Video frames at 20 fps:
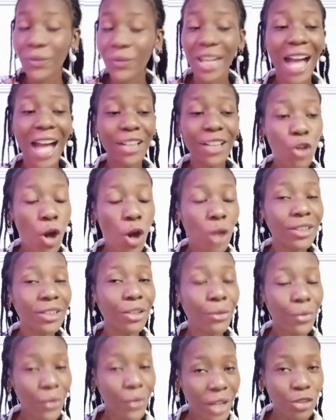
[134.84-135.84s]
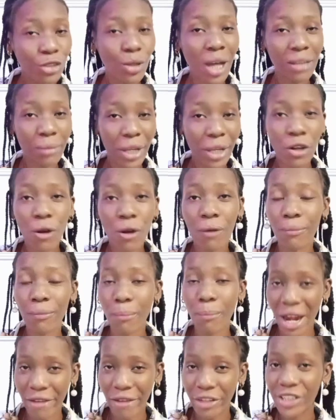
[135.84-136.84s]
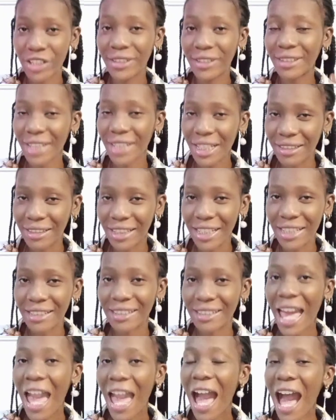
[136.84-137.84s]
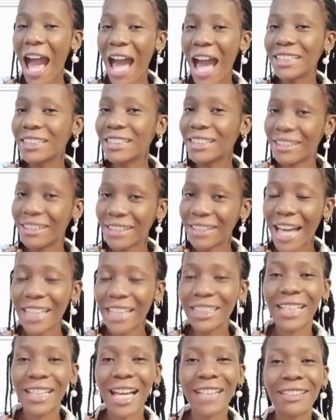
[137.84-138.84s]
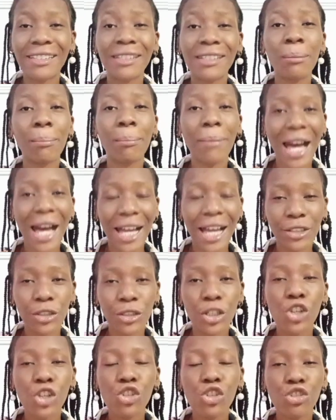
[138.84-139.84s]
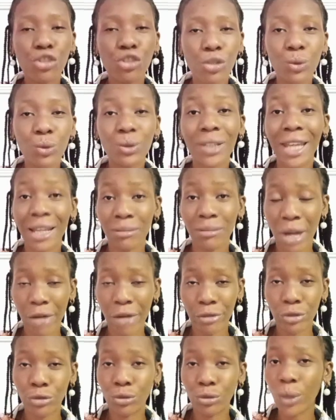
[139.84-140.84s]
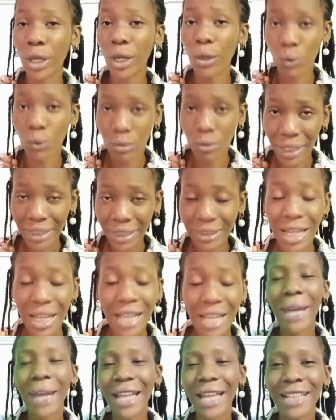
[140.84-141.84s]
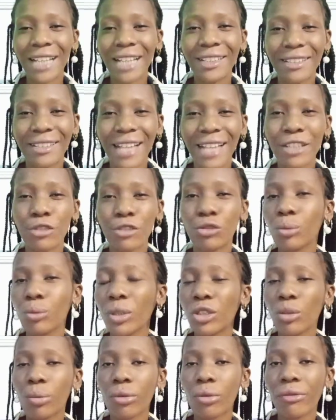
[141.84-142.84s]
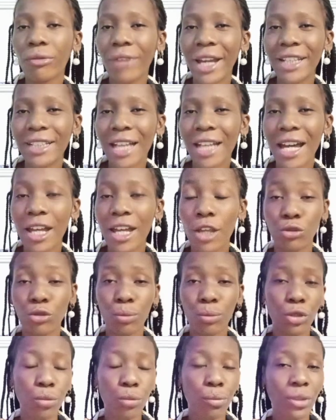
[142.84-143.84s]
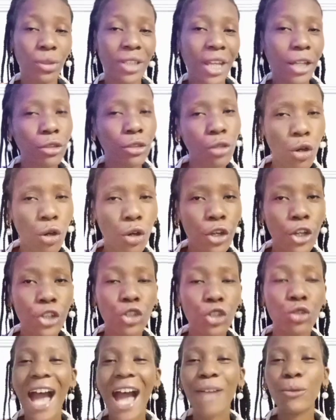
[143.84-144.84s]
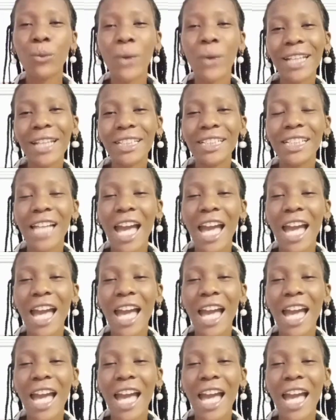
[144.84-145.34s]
And God, the creator and maker of marriage, sees this and designed that the man should get married to a woman. Men are designed to be the provider, to be the protector, and when